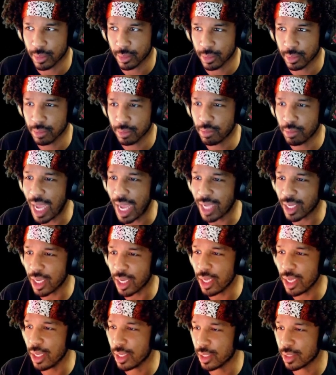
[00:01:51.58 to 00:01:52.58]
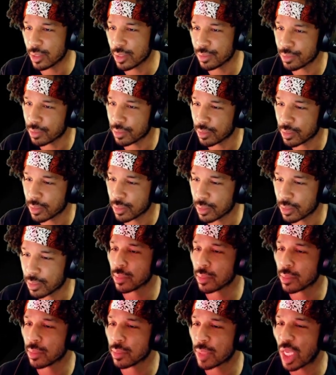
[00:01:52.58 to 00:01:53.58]
Baki?
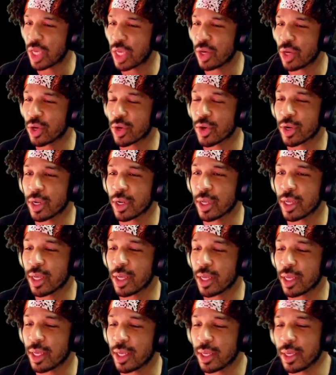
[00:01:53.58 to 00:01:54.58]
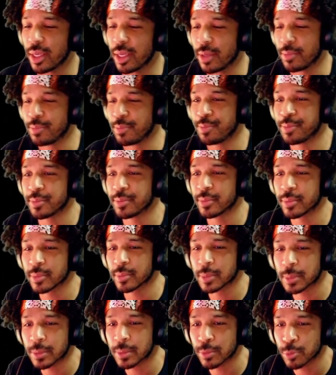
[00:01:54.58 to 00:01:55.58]
He gonna go to the uh.
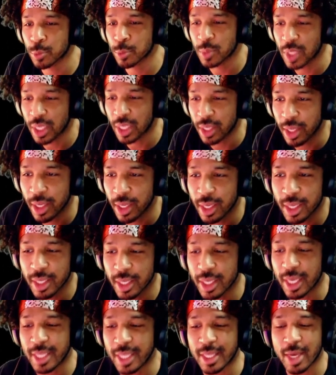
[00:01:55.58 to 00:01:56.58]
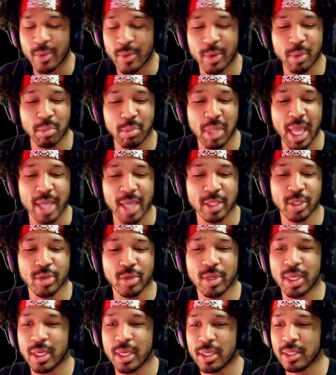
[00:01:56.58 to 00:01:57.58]
Arizona State? Ain't that where the black
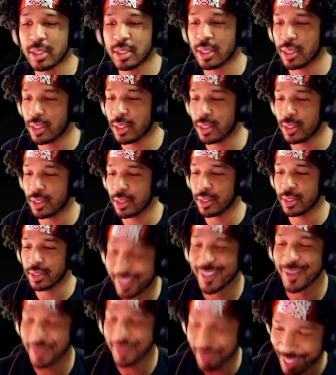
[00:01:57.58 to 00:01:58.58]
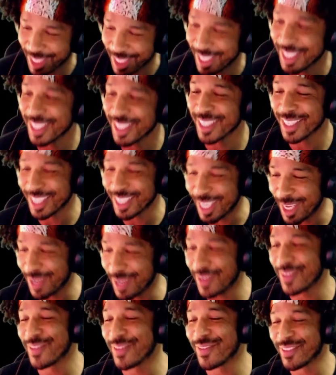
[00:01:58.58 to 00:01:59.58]
dude is? Oliver, aka yep.
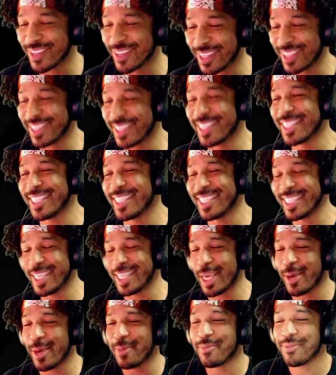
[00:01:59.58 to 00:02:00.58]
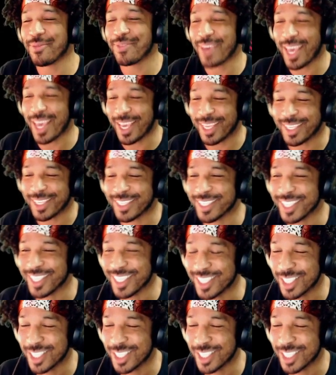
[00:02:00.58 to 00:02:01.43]
Mr. Unchained. Yep, no. facts. Let's